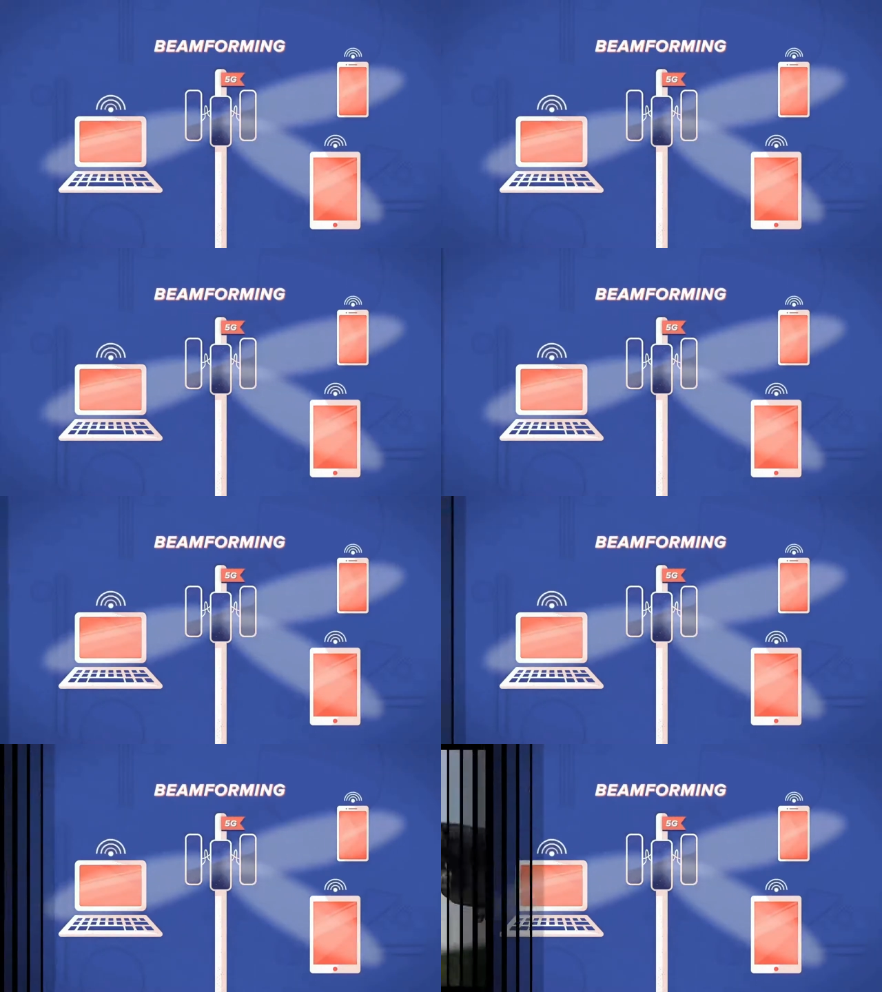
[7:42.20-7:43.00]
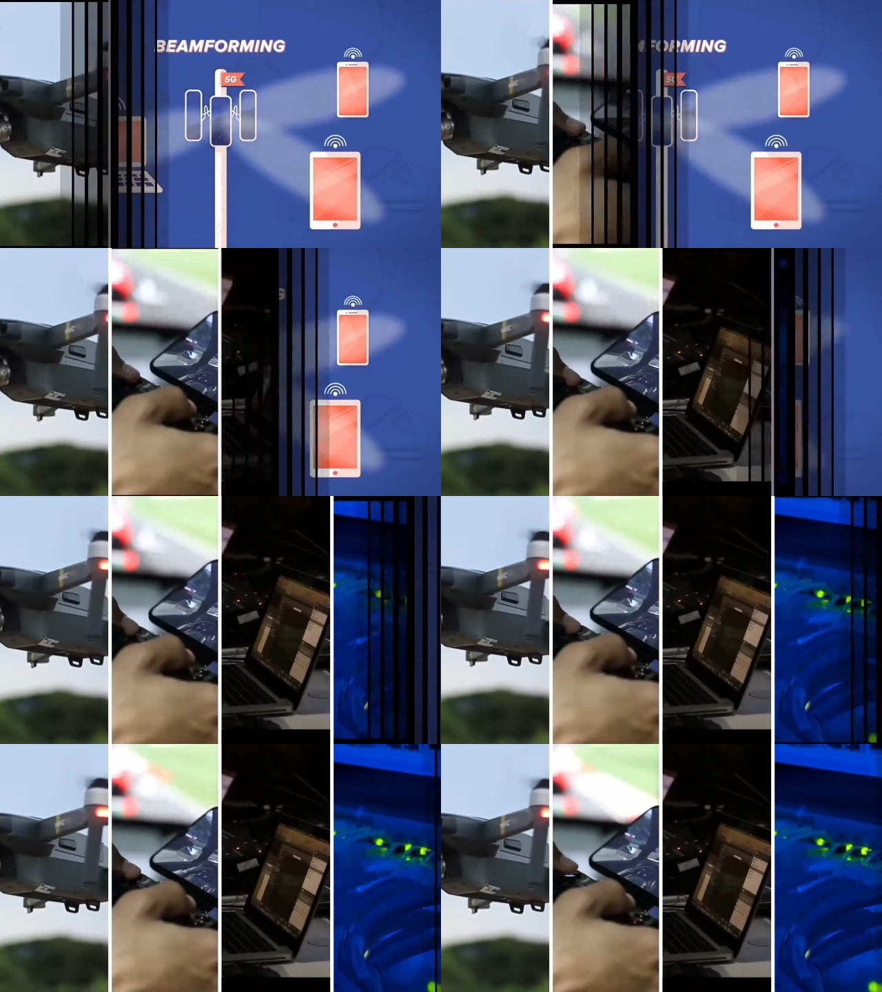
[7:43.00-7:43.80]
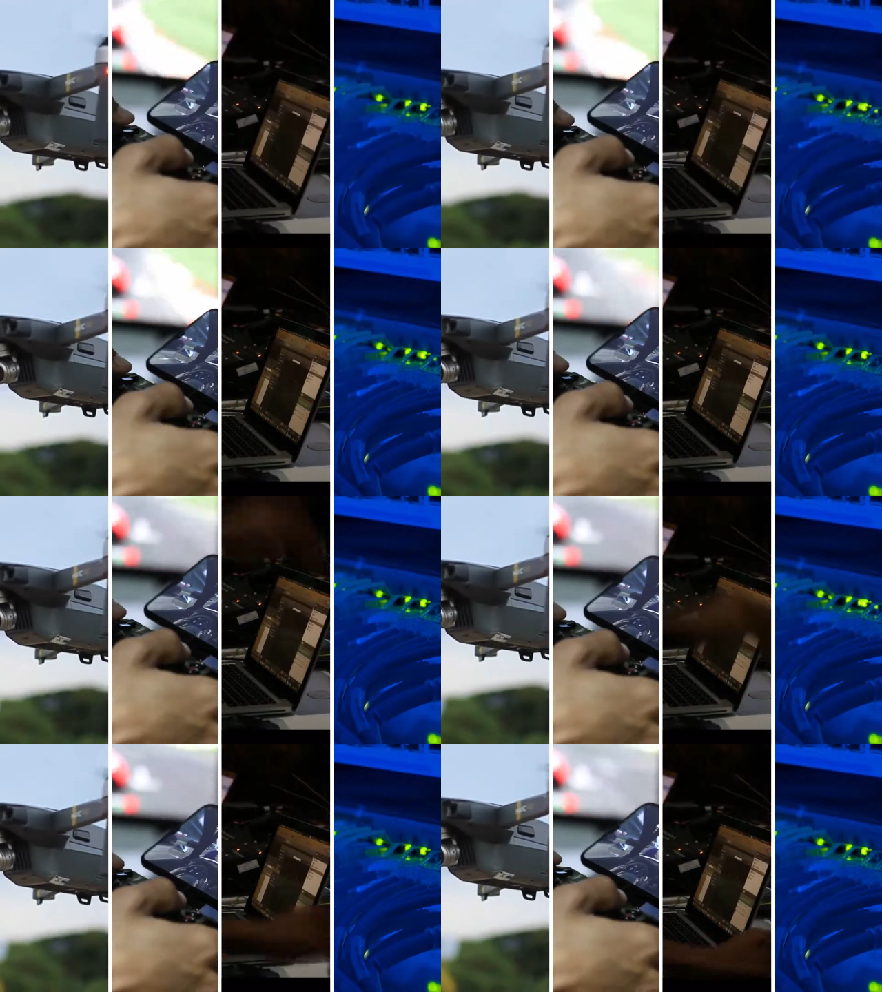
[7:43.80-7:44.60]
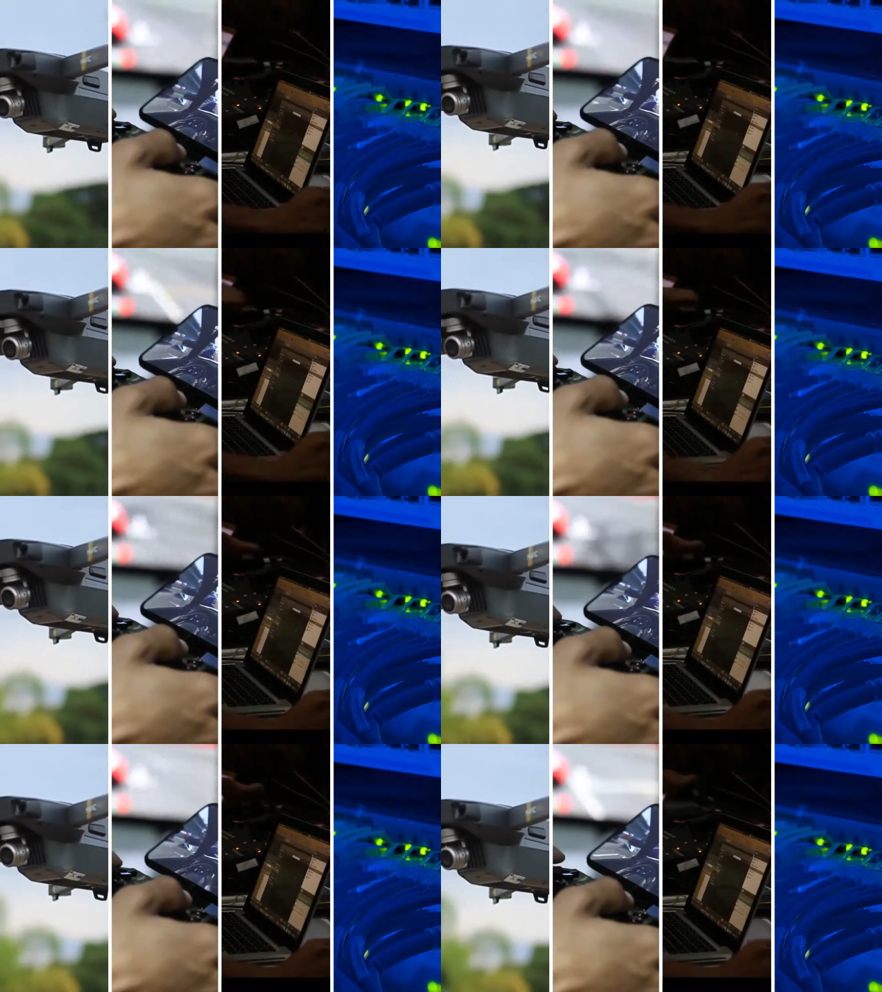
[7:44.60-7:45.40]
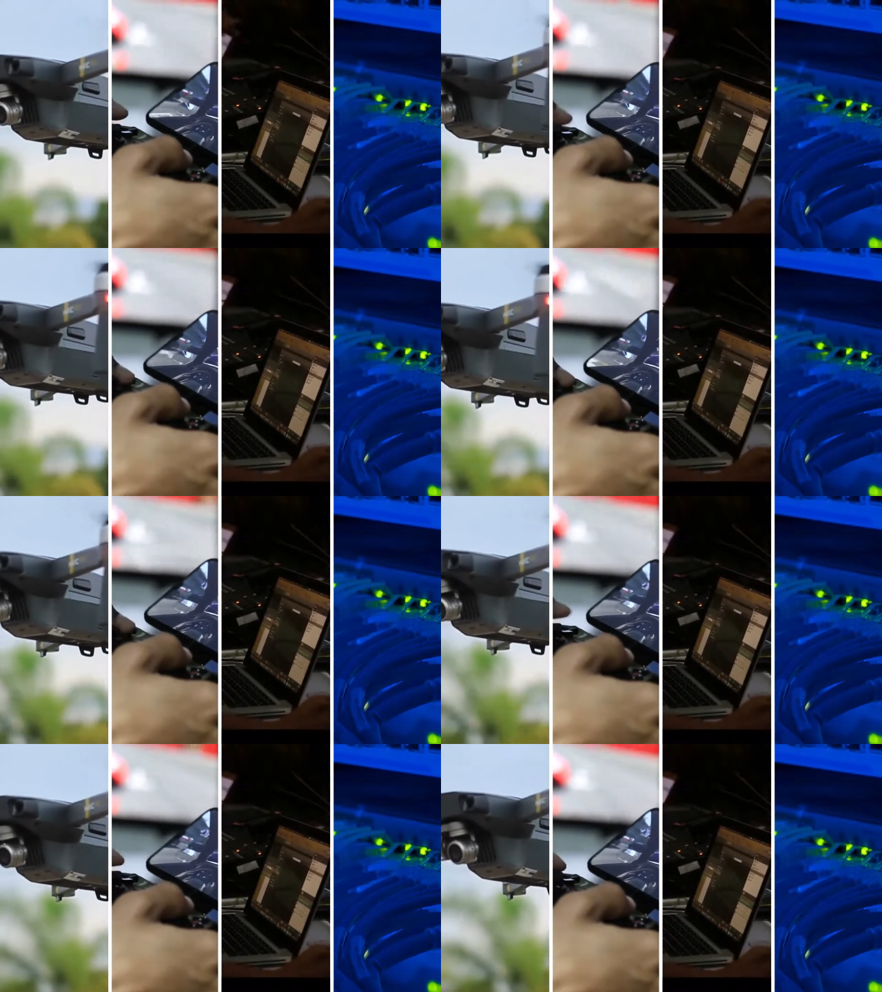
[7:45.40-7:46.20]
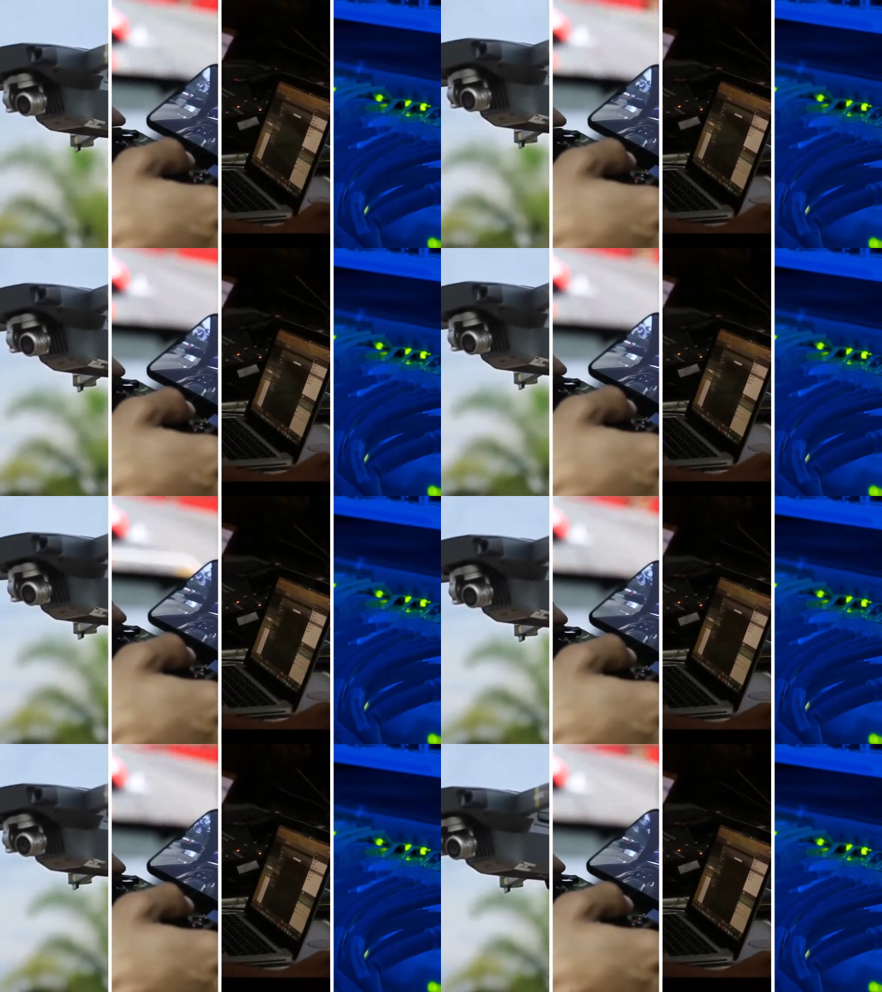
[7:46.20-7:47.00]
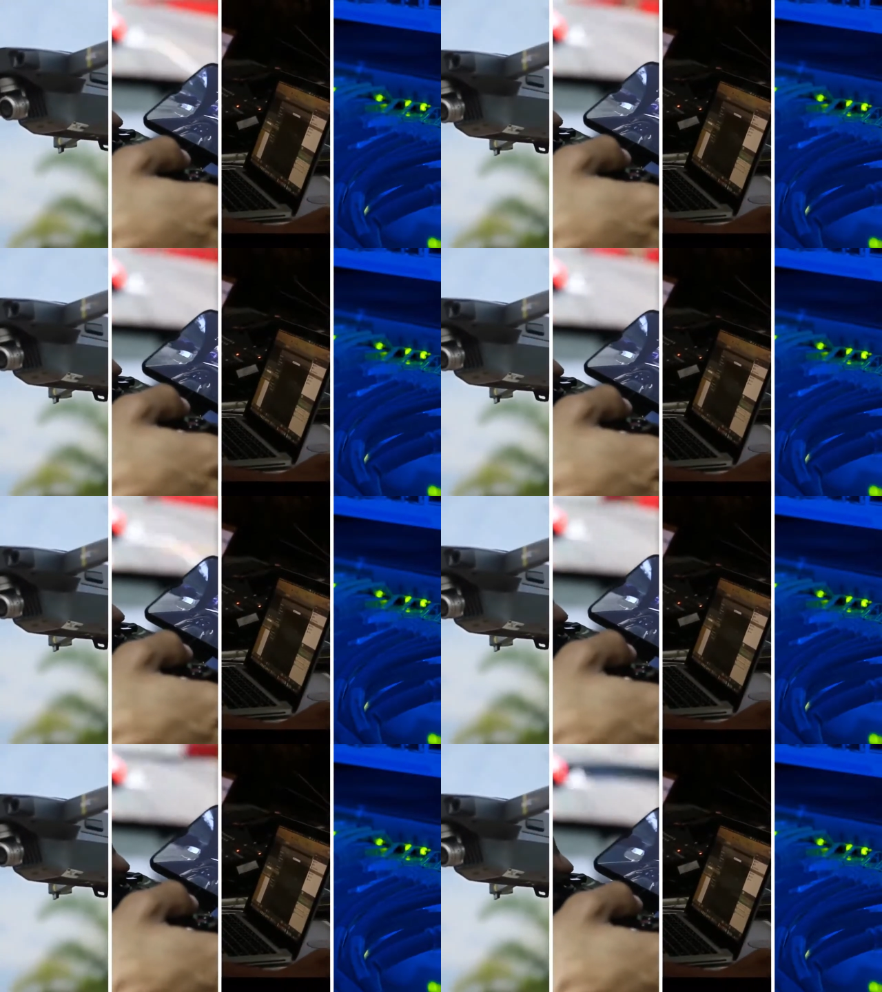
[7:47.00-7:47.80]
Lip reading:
[unreadable: no face in view]